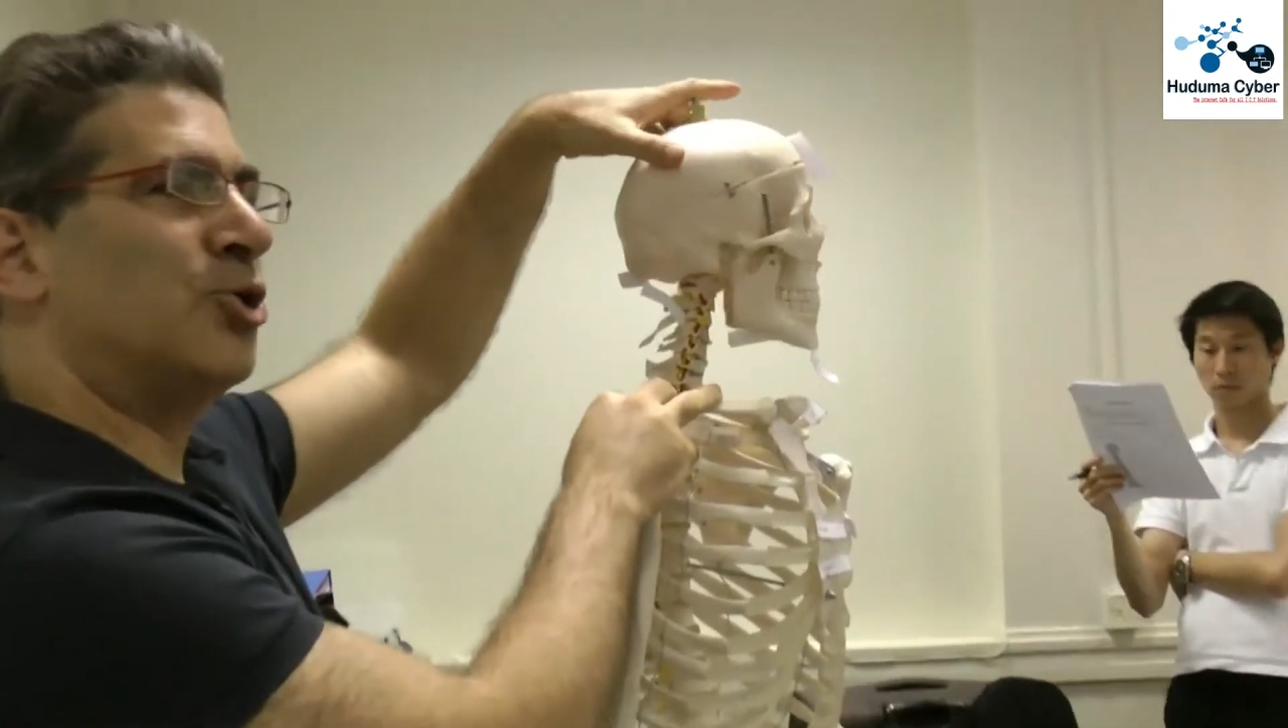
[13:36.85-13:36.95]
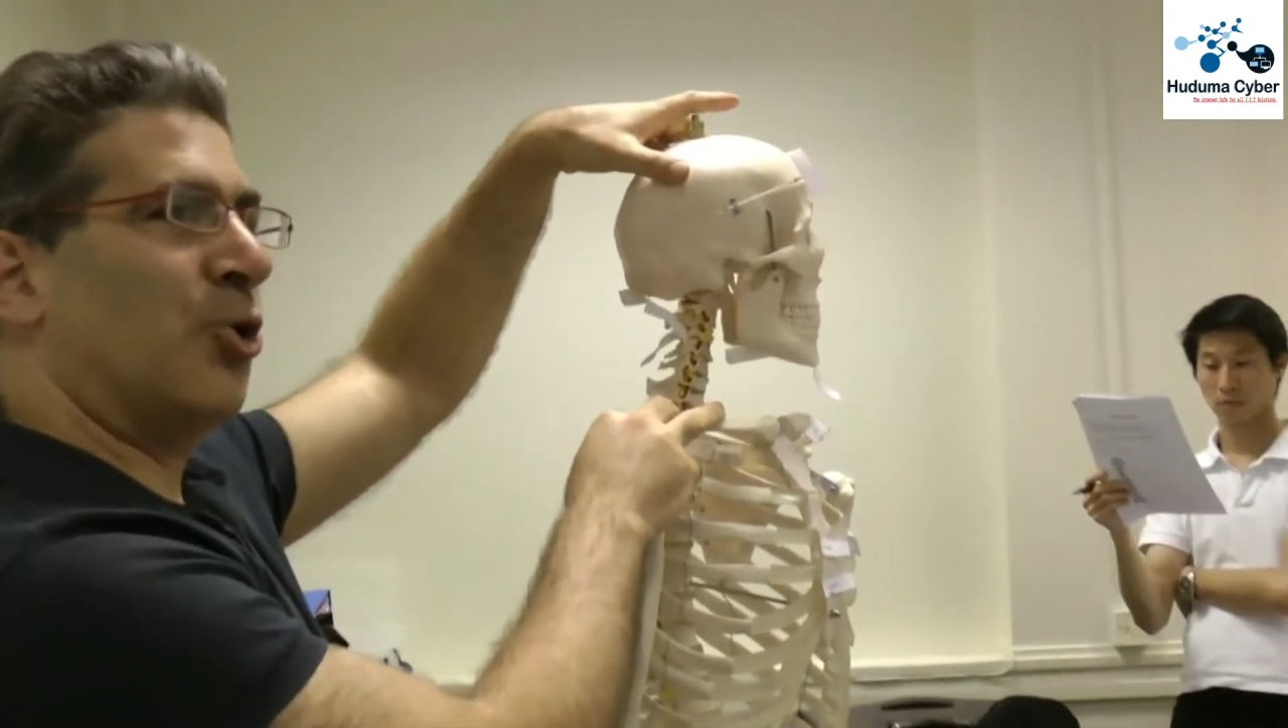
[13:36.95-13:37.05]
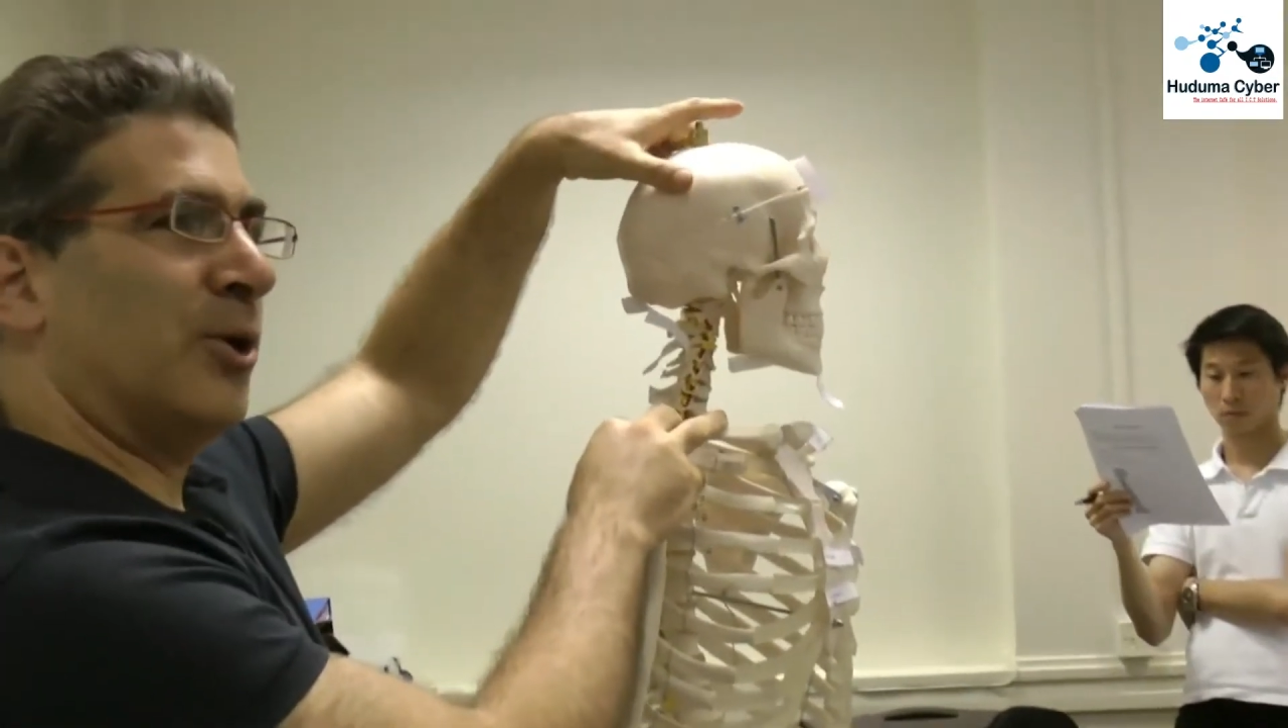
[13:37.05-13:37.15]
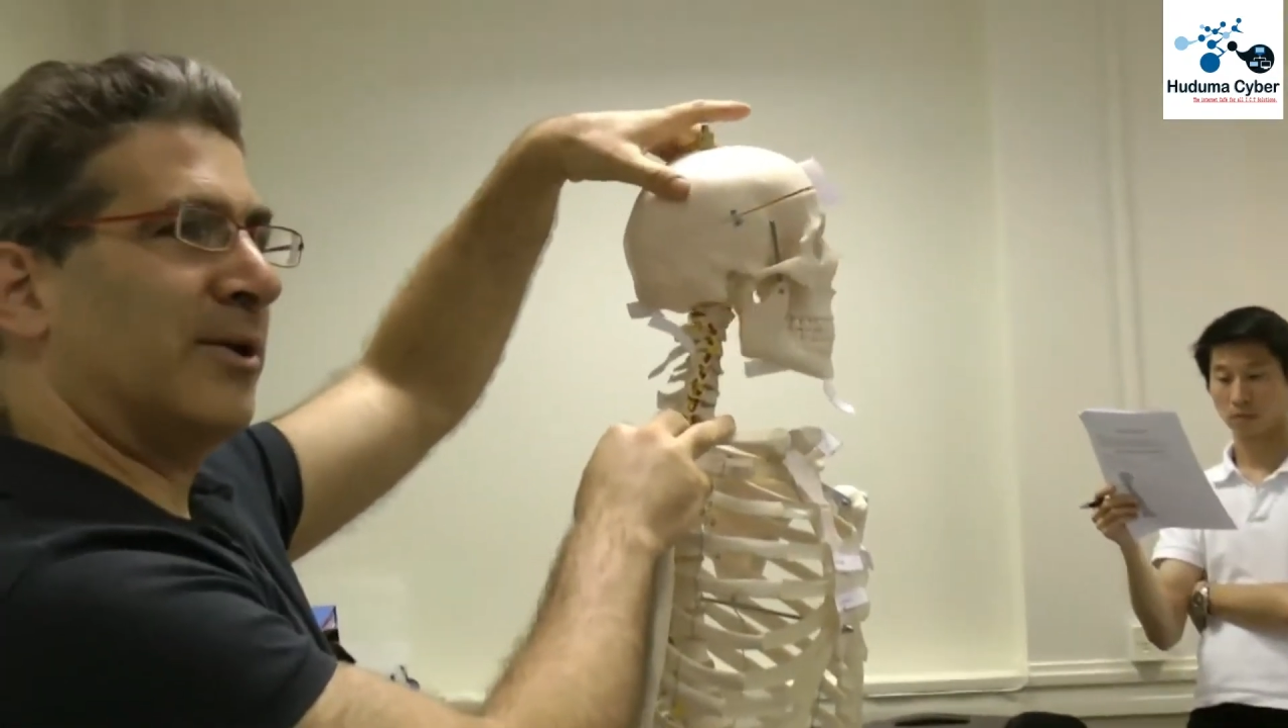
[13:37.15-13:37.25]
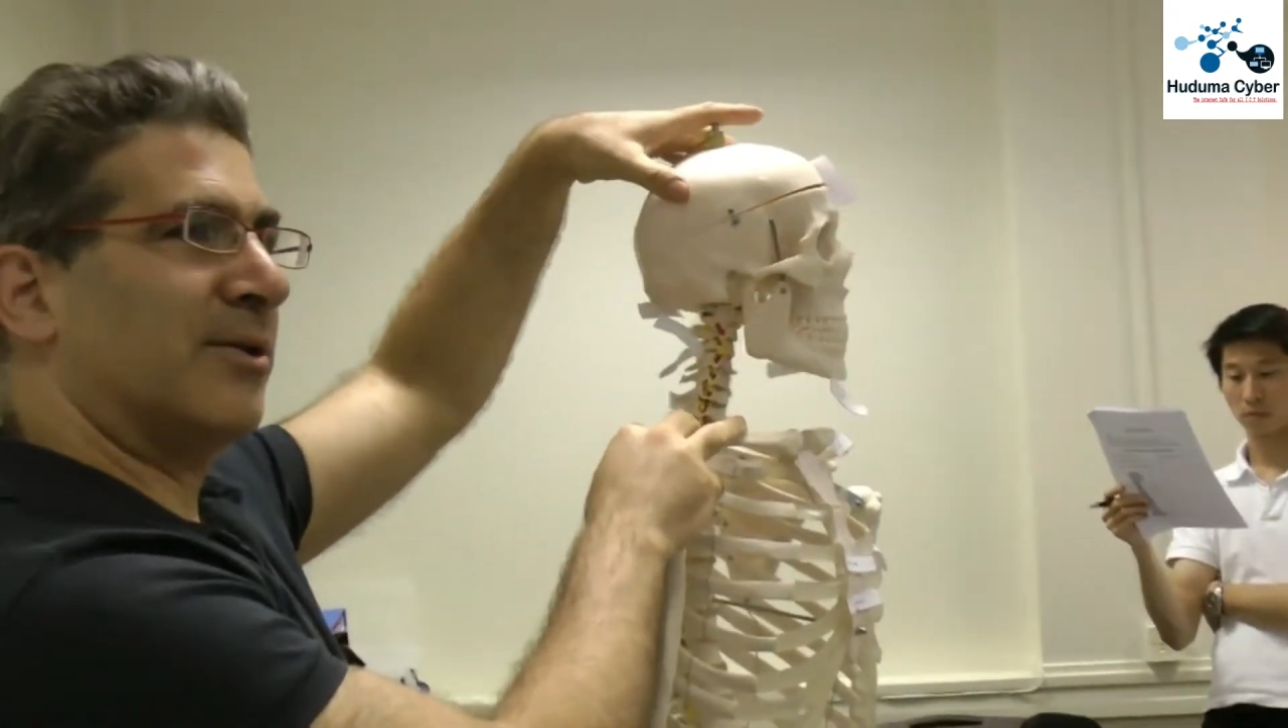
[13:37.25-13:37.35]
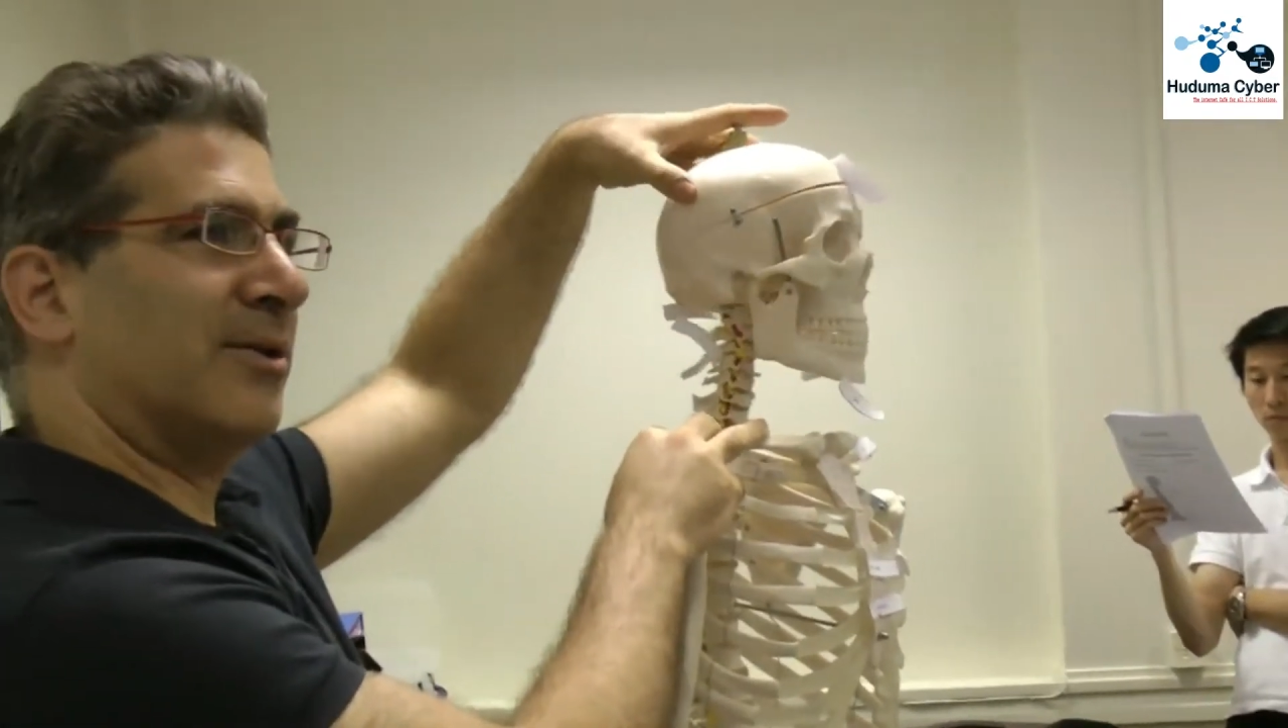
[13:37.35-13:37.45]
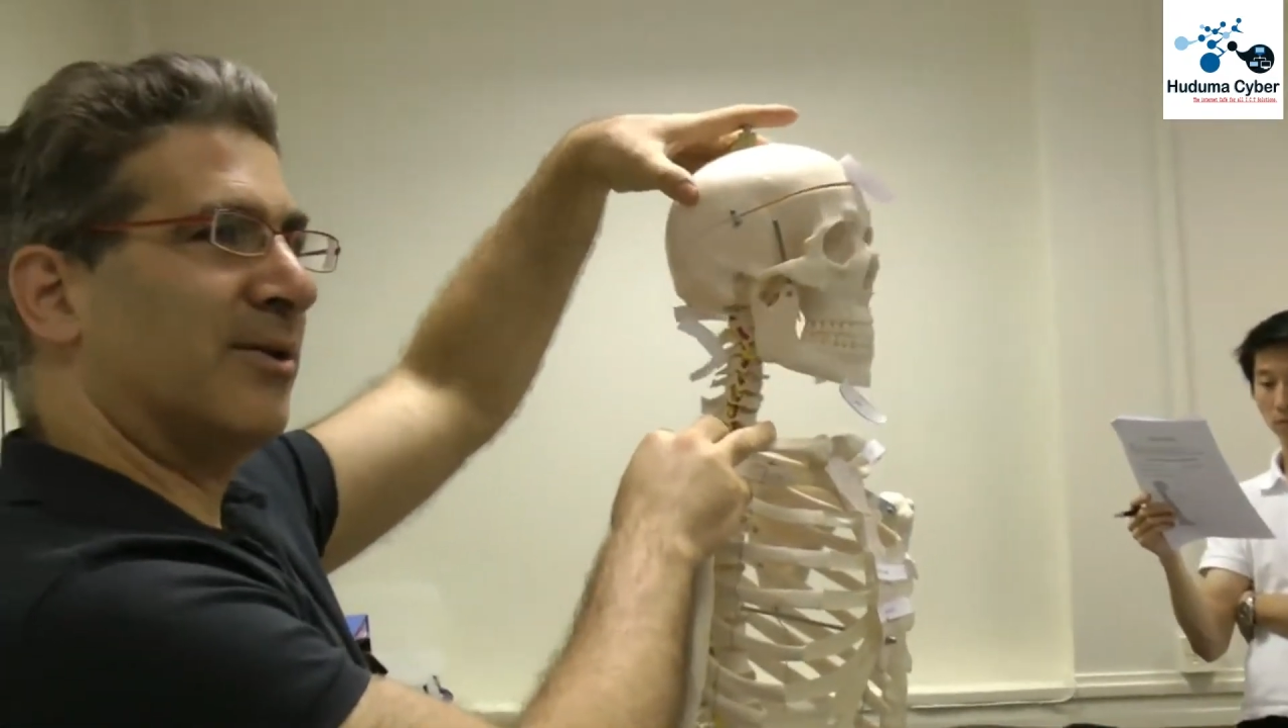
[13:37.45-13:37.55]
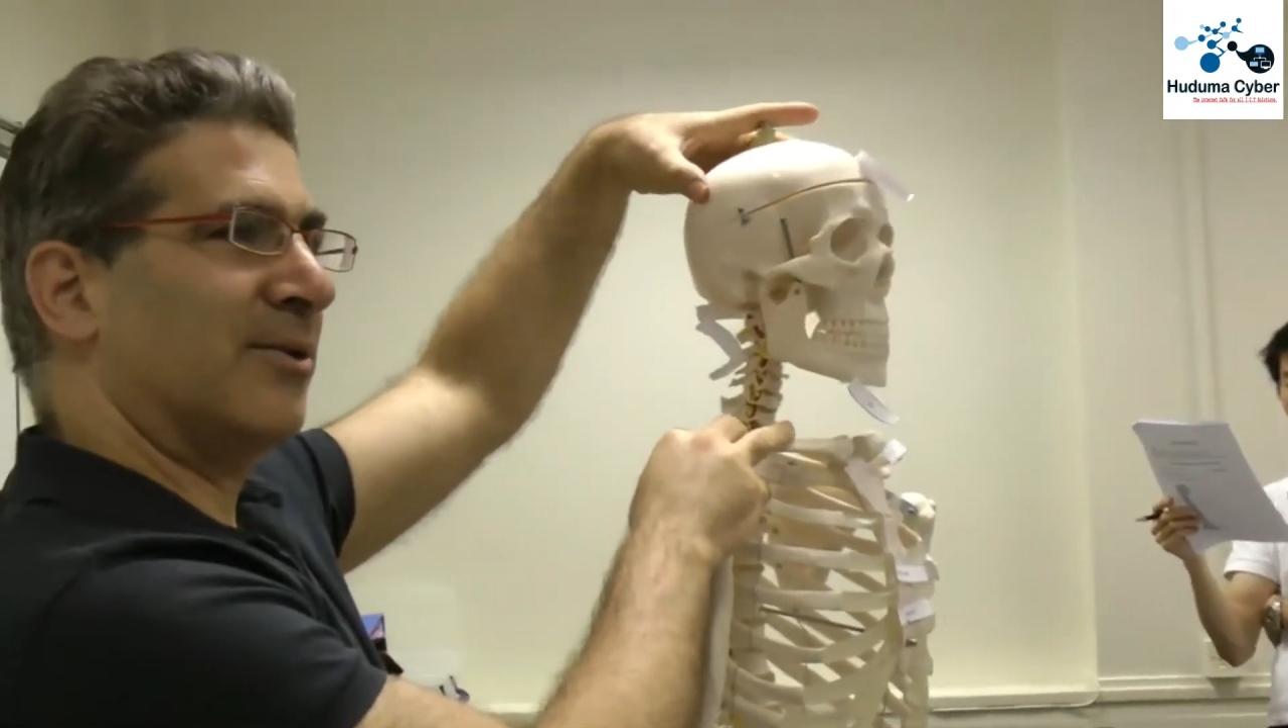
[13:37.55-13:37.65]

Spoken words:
joint.